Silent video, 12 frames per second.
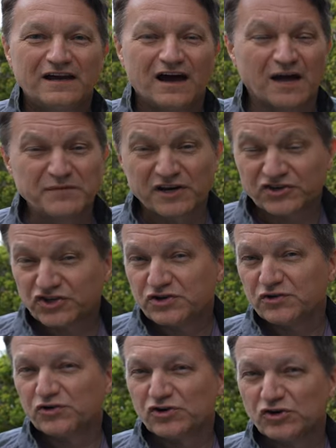I'm not a
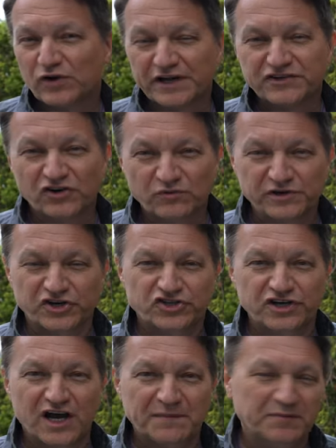tuner, I don't run a shop,